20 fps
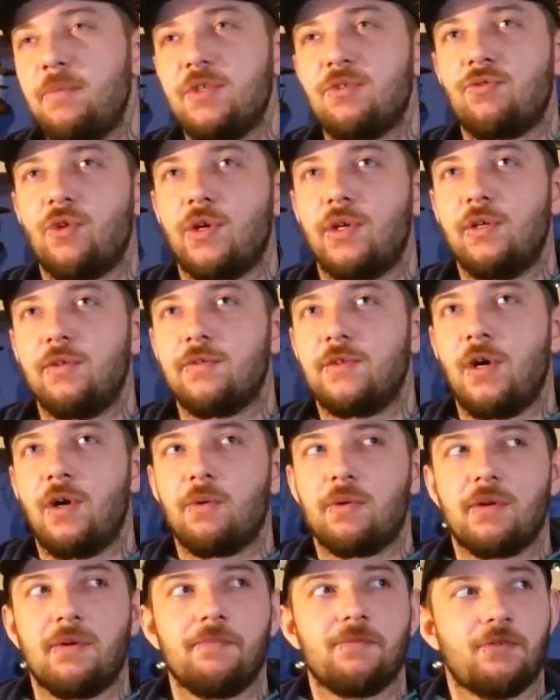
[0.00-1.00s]
be strong enough to
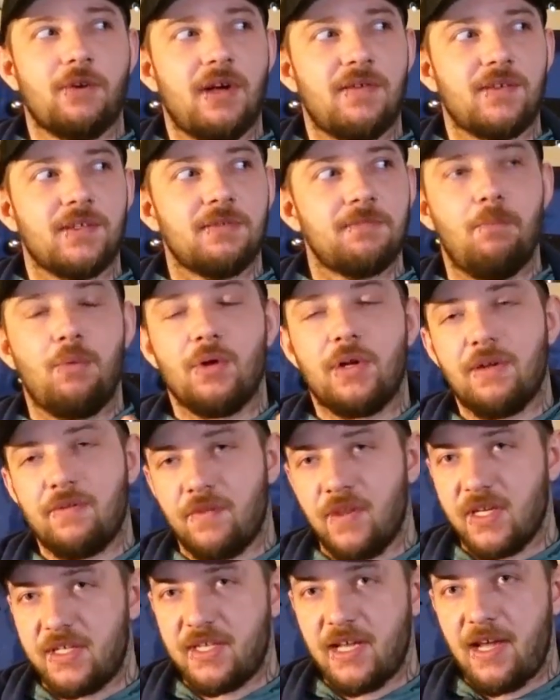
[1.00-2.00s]
hold on forever, but
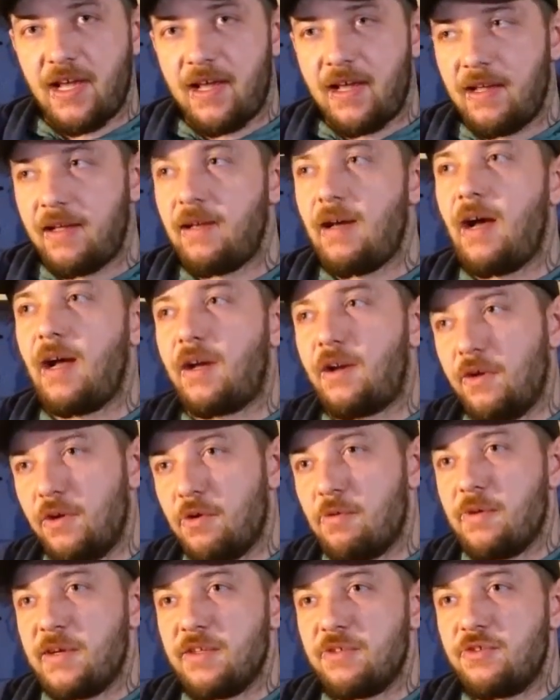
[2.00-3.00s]
if they tear, I can
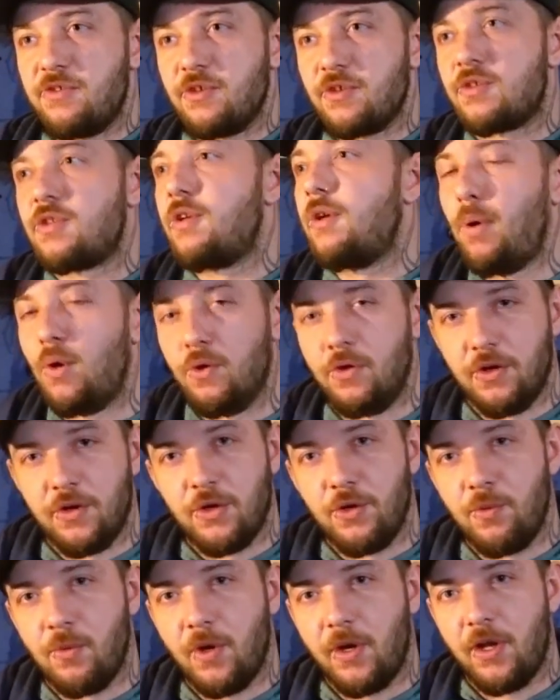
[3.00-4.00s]
always just put a
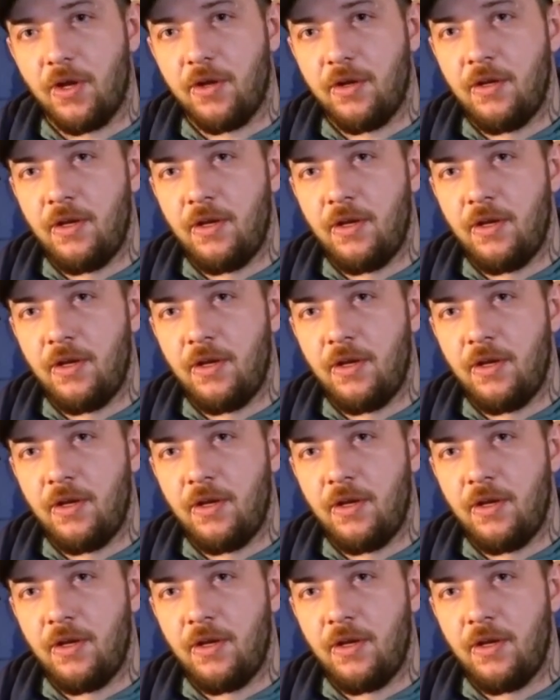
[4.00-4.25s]
new one on.